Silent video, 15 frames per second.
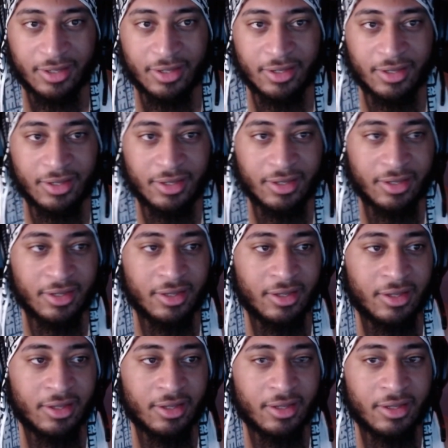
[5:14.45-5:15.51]

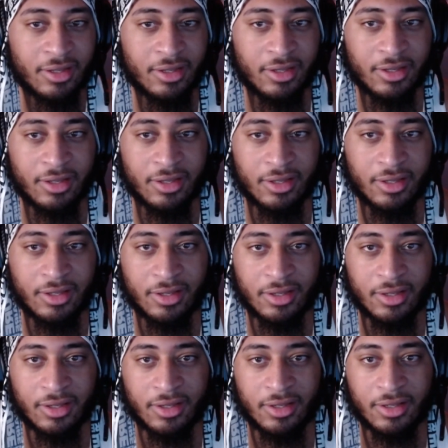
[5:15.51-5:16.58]

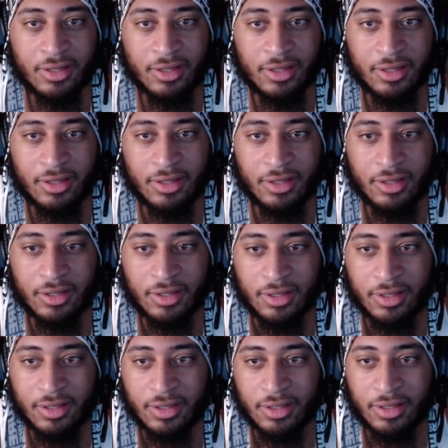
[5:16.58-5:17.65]

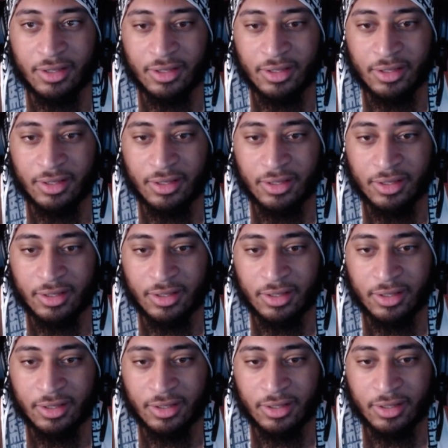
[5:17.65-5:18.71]

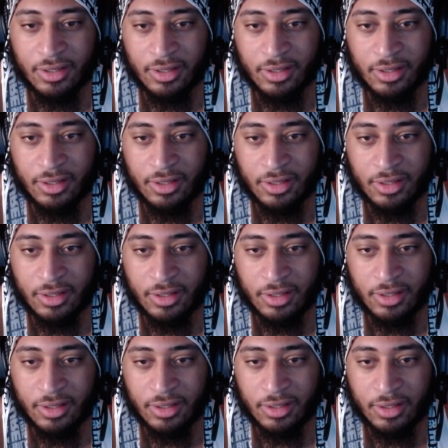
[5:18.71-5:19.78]

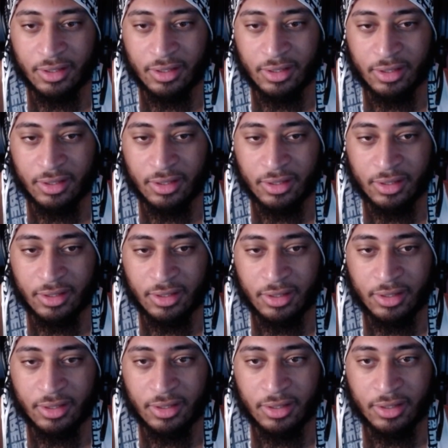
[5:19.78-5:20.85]

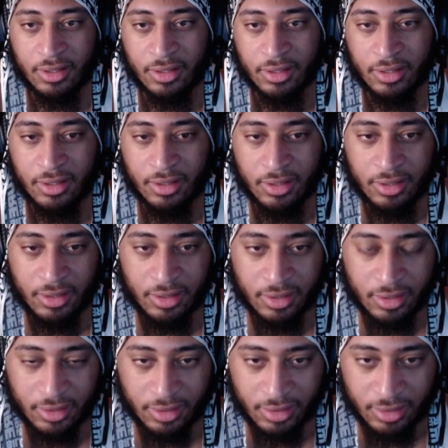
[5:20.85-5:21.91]

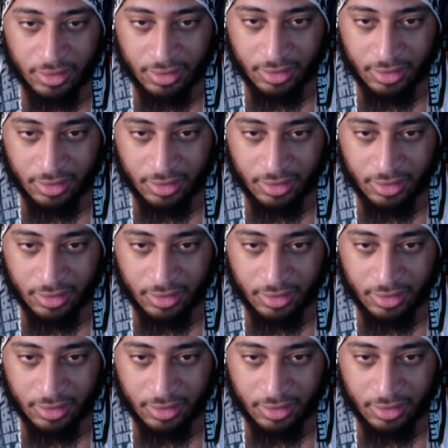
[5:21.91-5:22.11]
Nobody speaks.